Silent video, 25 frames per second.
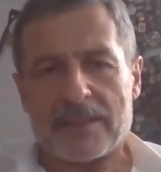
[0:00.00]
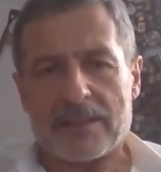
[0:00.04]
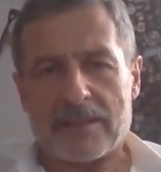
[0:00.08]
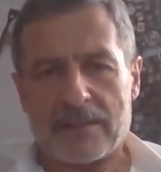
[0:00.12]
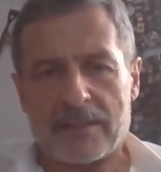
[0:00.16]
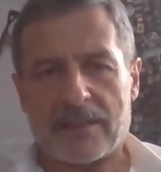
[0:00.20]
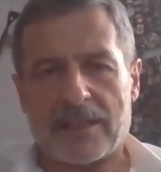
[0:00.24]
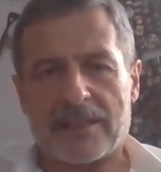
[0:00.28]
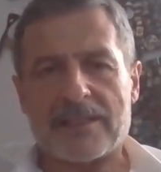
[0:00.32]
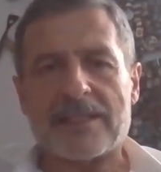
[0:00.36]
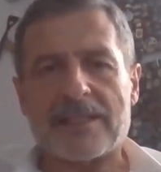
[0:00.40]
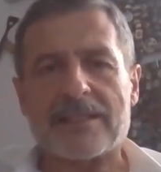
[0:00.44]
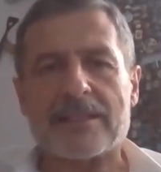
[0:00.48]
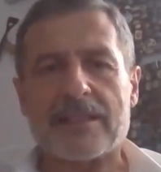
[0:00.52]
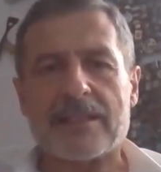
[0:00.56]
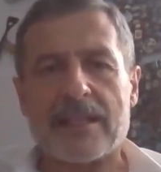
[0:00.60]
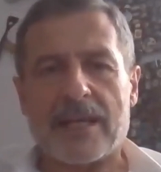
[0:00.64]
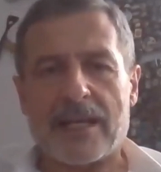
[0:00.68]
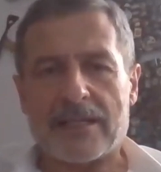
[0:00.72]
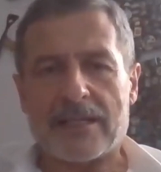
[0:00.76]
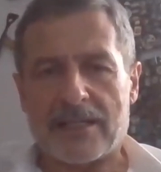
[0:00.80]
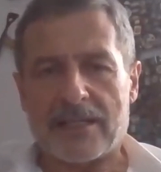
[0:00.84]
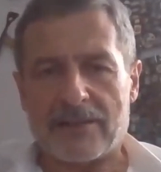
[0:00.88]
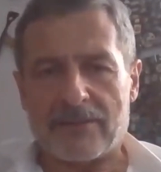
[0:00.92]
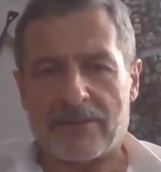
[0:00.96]

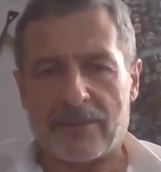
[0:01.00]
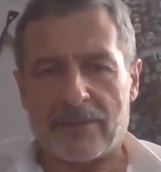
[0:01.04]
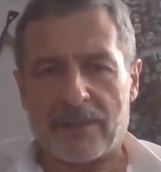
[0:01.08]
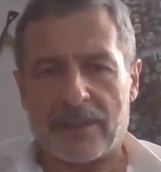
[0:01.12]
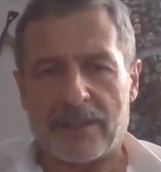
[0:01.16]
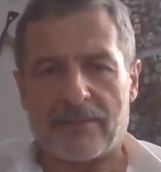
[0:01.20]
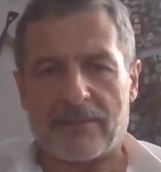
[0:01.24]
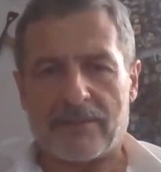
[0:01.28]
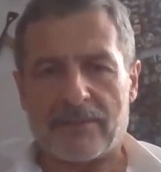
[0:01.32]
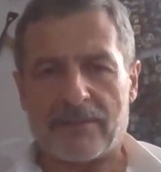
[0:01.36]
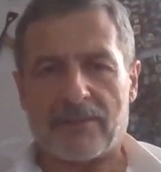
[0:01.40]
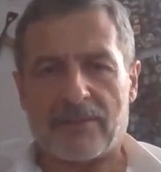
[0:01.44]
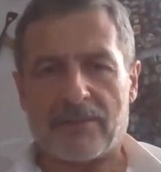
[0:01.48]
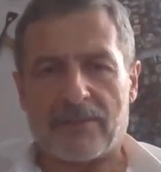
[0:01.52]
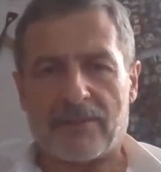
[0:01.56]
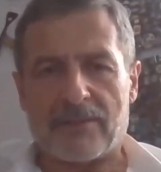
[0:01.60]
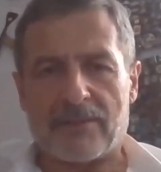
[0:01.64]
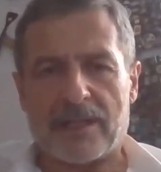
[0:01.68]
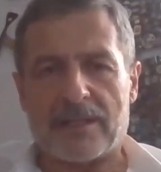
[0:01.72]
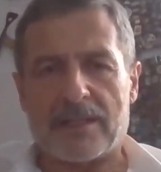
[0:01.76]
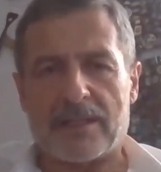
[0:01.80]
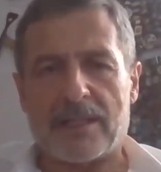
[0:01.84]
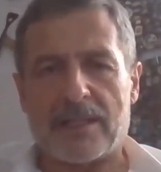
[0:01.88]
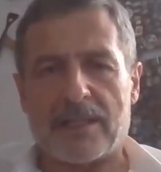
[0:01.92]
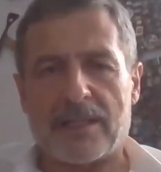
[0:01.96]
I did training
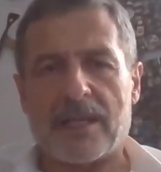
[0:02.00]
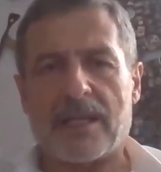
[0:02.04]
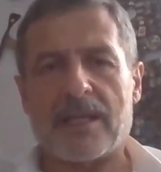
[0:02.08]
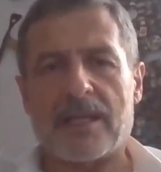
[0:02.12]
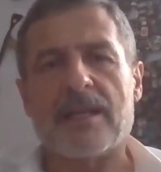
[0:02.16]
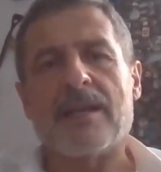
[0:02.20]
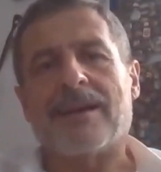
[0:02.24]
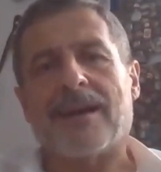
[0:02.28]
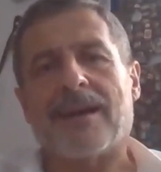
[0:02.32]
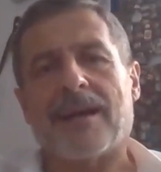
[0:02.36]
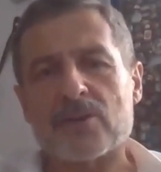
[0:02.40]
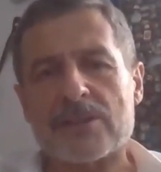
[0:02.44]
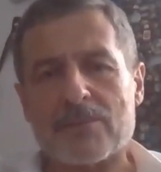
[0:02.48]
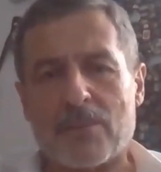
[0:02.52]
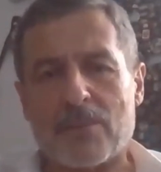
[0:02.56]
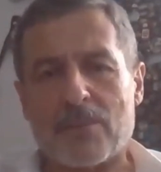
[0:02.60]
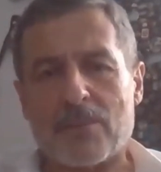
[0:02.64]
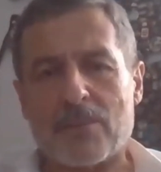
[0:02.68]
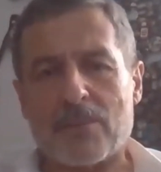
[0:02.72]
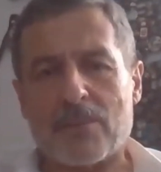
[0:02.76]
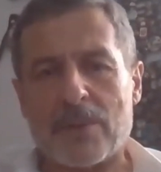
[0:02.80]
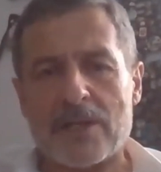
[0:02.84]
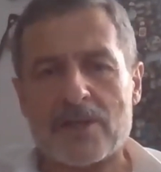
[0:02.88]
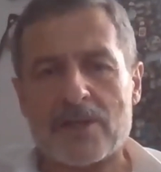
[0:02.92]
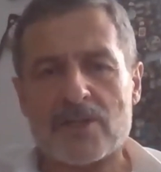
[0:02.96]
every day.
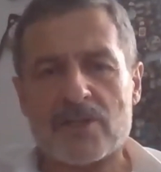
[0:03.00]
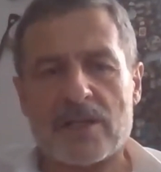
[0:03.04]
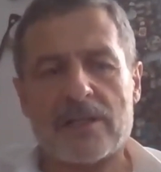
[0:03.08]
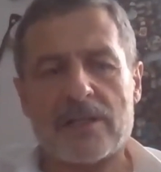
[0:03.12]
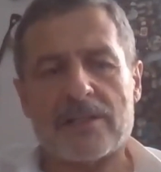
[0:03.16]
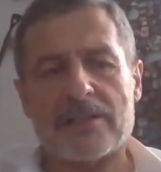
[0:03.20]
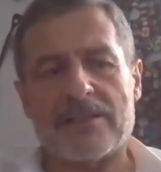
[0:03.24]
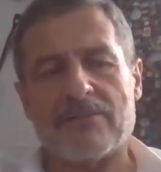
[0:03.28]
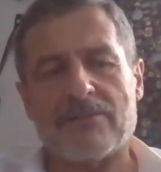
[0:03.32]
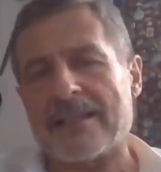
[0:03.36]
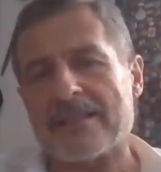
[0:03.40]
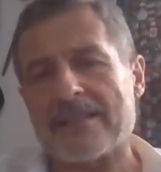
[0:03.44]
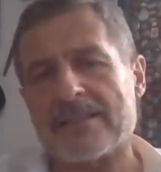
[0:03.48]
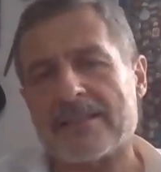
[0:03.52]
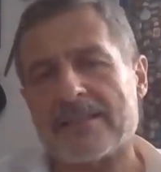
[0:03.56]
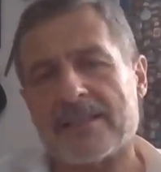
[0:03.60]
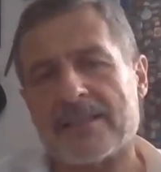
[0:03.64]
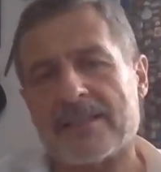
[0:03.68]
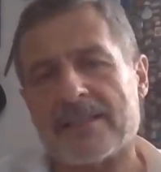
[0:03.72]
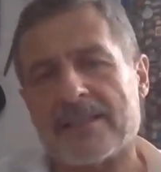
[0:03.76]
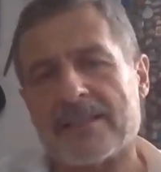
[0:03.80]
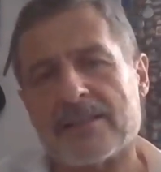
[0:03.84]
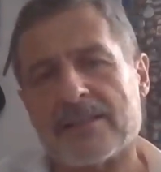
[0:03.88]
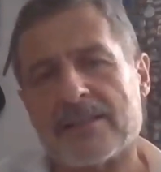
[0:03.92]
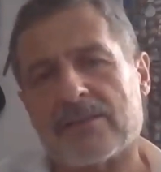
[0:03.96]
I use special
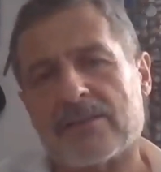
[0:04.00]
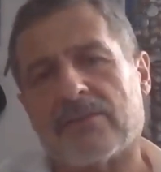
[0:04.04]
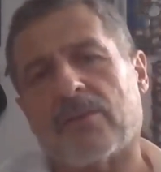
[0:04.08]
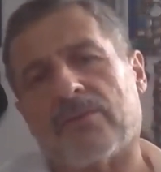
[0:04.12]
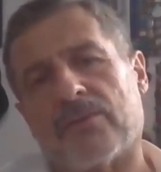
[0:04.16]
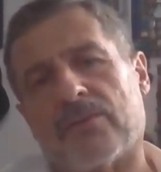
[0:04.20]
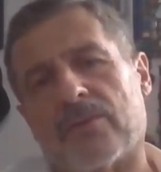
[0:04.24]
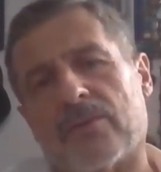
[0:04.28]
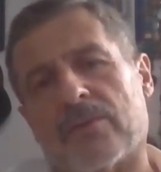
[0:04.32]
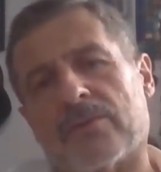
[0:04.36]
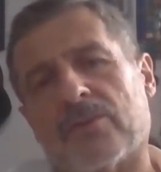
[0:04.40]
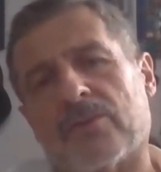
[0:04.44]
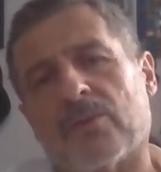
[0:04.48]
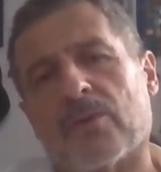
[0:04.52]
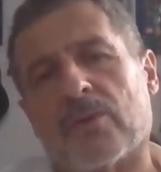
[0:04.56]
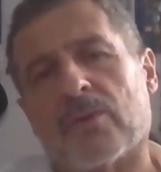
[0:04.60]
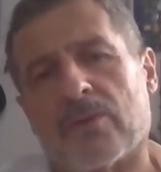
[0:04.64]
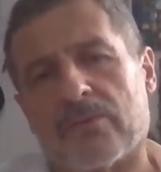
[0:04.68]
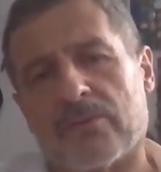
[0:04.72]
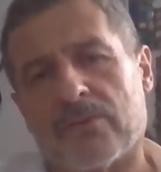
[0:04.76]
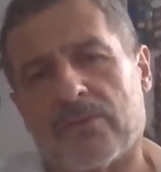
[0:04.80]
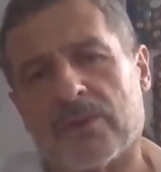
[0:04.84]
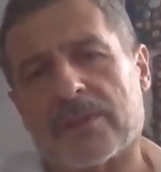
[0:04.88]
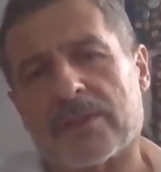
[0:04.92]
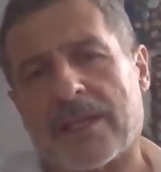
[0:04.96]
devices
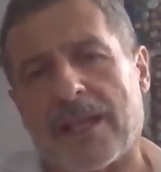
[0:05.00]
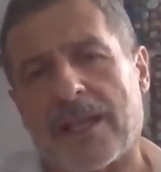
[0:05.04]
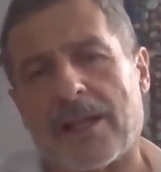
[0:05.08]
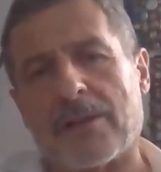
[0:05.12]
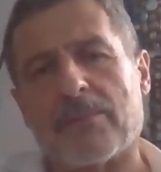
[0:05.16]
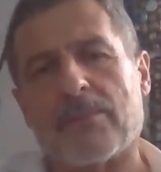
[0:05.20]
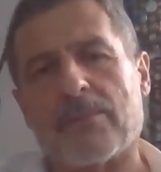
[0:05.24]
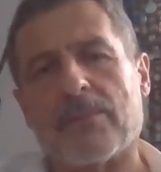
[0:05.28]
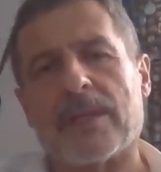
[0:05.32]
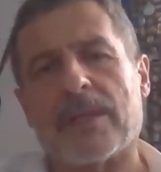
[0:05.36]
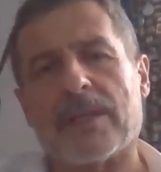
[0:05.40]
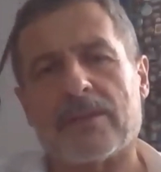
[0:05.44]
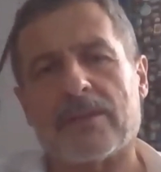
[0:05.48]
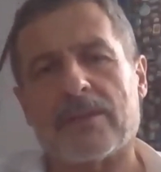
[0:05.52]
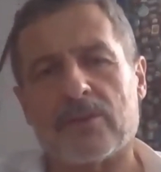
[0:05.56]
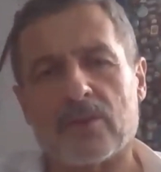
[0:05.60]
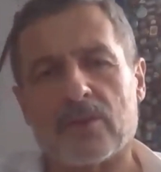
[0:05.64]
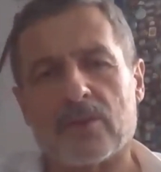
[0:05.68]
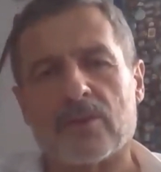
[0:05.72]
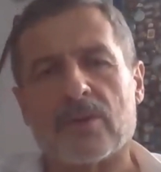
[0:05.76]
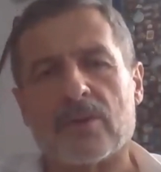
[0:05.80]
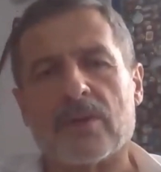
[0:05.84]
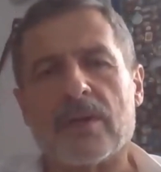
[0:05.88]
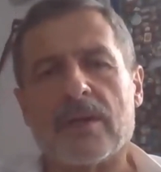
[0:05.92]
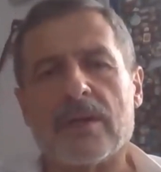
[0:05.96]
for
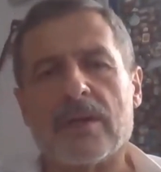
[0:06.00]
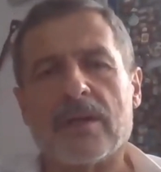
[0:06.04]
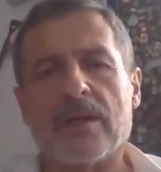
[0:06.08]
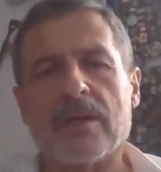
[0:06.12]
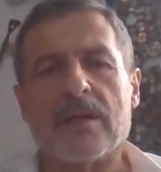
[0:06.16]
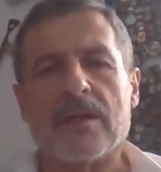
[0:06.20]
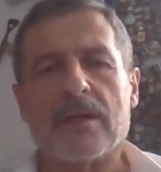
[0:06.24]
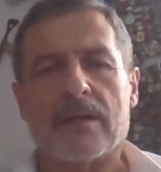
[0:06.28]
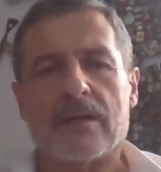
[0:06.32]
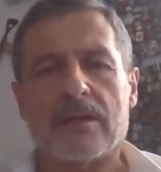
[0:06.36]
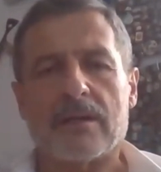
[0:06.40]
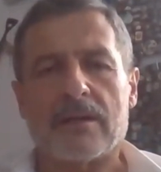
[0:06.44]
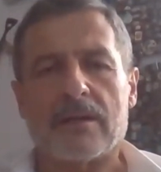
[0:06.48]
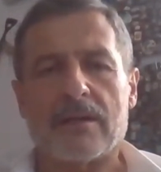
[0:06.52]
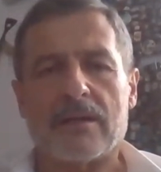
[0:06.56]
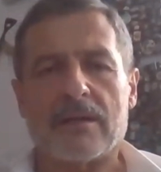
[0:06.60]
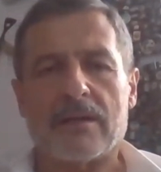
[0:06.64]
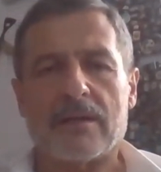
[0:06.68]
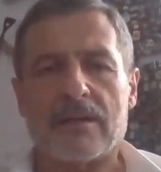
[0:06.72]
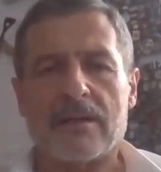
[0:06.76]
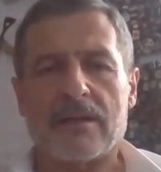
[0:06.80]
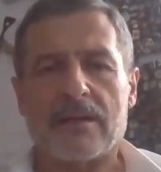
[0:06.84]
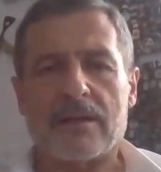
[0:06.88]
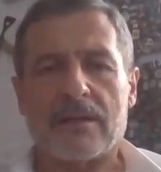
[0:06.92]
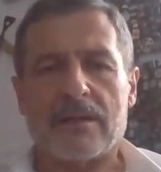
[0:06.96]
help me to
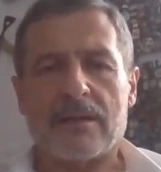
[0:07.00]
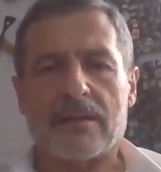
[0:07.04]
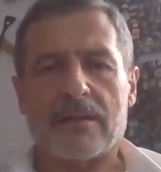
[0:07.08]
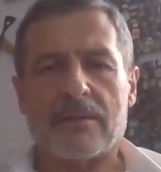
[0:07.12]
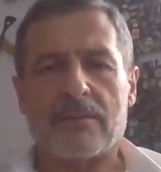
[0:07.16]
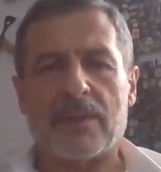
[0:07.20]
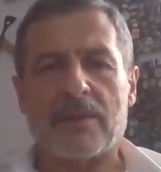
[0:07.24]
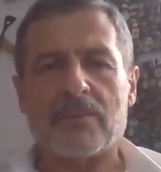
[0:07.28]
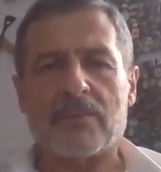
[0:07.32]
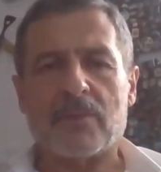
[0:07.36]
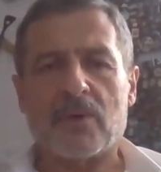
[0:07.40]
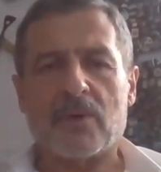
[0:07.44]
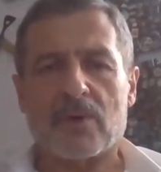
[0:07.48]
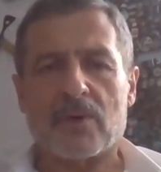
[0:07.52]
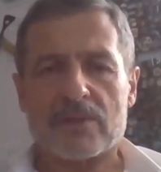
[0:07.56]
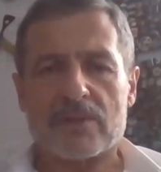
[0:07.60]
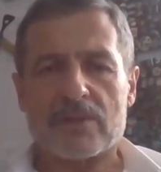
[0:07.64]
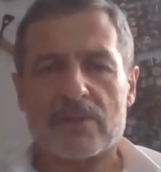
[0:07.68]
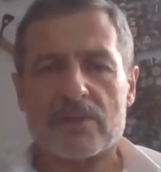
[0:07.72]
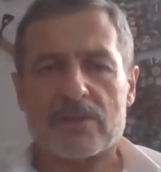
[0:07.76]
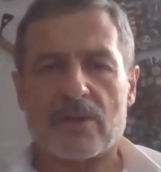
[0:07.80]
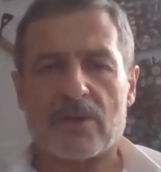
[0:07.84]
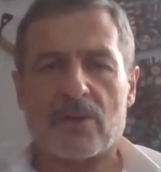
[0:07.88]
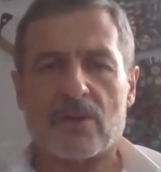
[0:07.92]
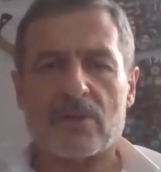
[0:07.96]

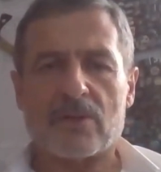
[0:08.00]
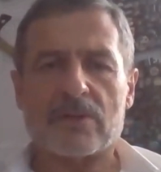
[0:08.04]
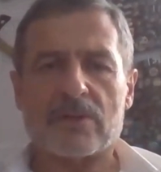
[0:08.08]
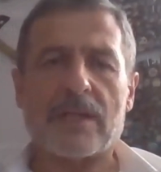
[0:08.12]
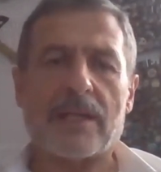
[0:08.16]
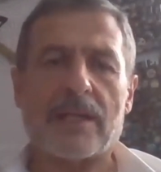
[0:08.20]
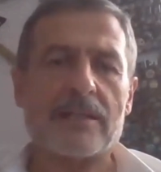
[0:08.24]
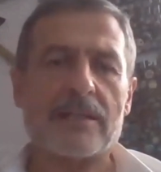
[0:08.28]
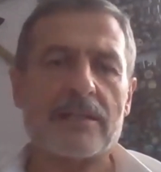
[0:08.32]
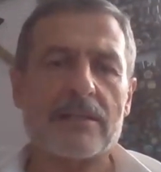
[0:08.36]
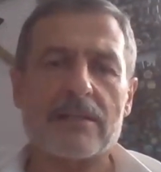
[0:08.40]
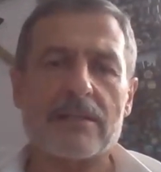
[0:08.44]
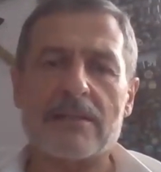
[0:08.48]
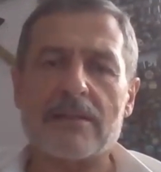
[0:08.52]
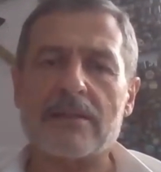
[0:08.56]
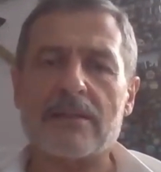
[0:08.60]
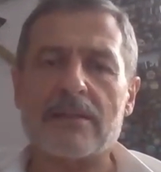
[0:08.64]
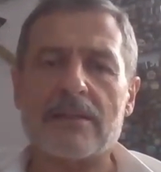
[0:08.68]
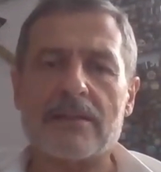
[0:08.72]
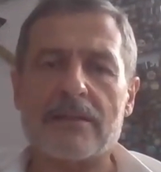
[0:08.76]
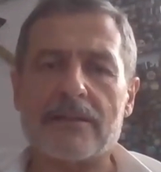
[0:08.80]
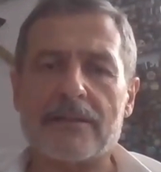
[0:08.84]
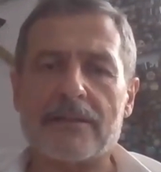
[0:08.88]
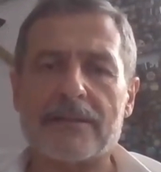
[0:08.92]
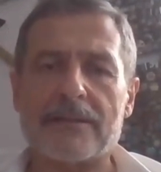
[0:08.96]
be more strong,
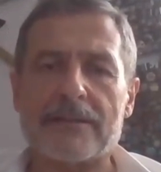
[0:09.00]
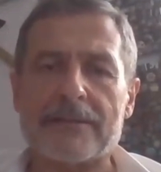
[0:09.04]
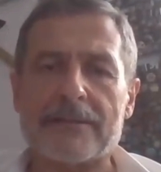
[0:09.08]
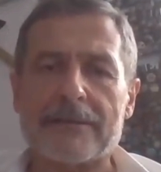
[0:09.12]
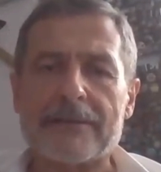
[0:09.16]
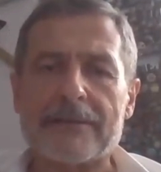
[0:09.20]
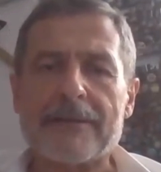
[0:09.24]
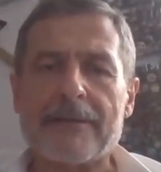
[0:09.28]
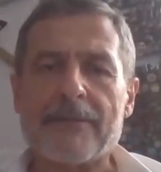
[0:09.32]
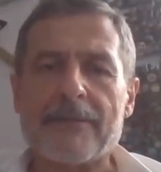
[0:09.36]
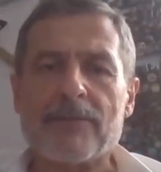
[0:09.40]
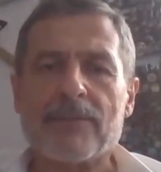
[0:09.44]
and